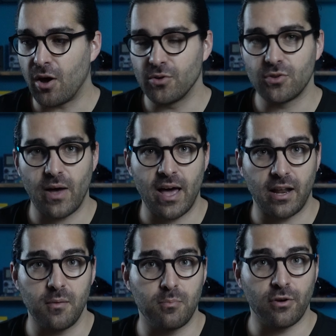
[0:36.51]
also at
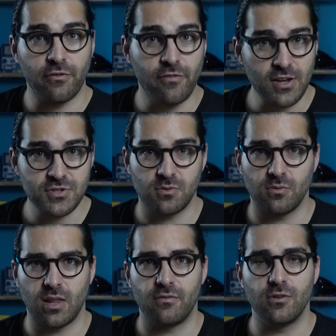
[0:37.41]
a professional
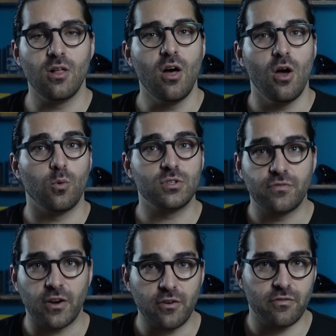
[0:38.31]
level, was
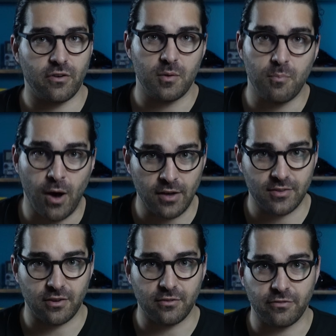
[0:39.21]
very, very
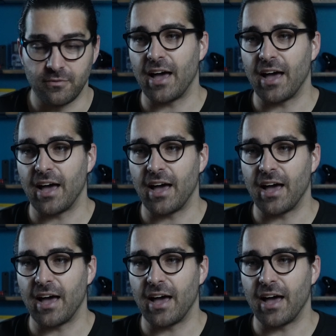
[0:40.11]
positive.